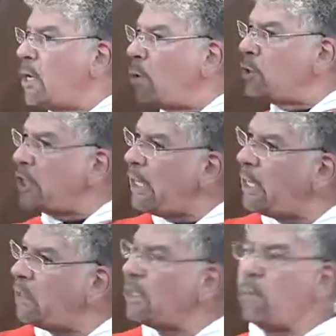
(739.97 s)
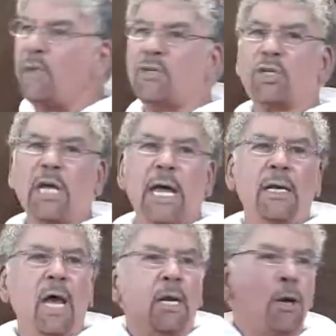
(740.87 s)
No tear that we've
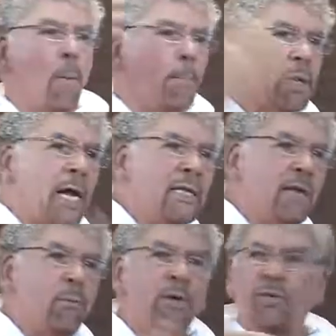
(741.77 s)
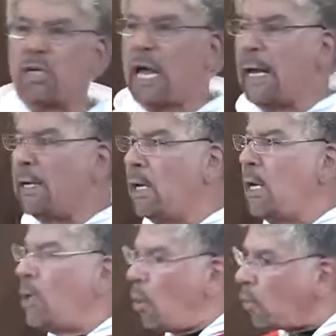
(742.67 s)
shed, no blood that we've shed,
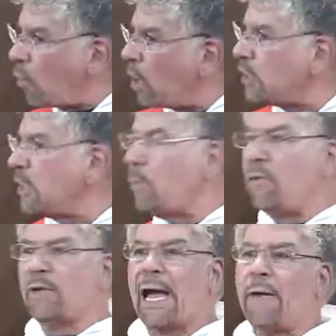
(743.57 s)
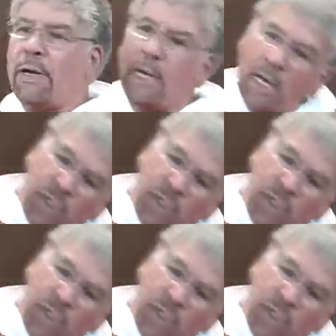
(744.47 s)
no cross that we've carried,